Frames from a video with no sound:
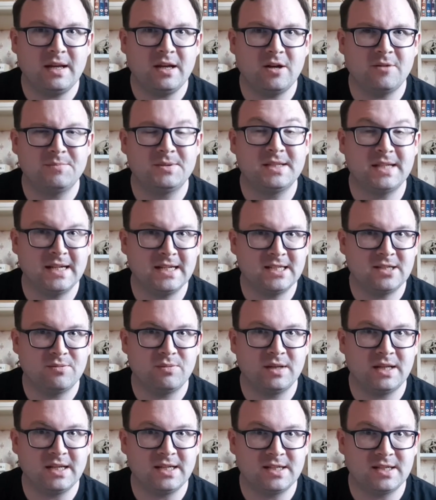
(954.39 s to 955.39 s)
obsessed
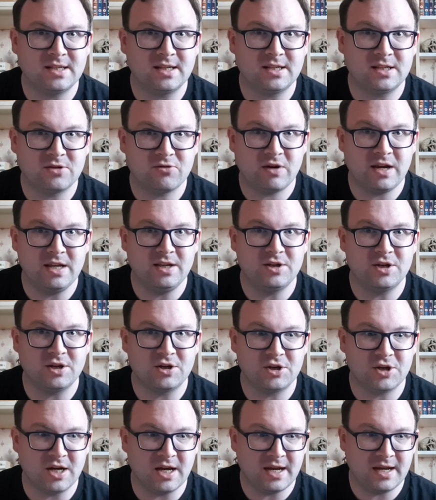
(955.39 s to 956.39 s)
with this strange
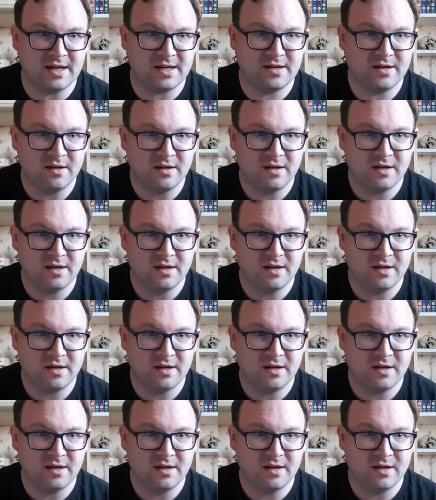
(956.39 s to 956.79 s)
shack.